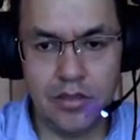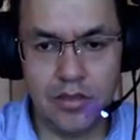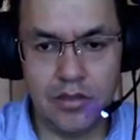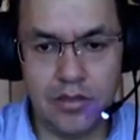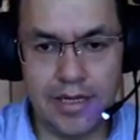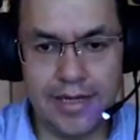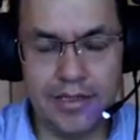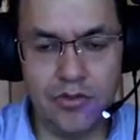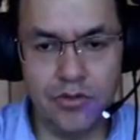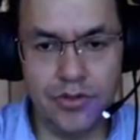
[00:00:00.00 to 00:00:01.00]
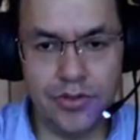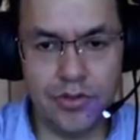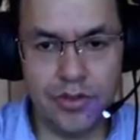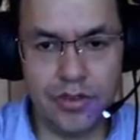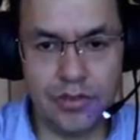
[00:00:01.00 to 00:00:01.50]
on iTunes,
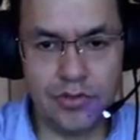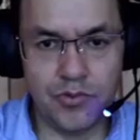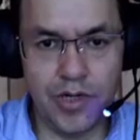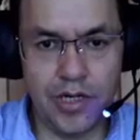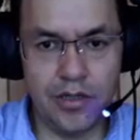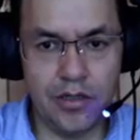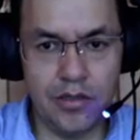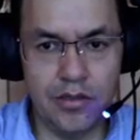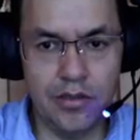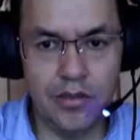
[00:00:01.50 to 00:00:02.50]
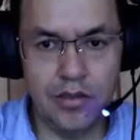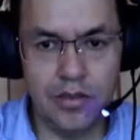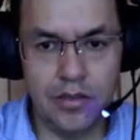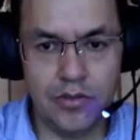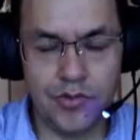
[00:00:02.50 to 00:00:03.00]
so that's really good.
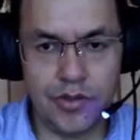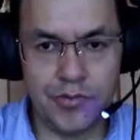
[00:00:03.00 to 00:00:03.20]
So I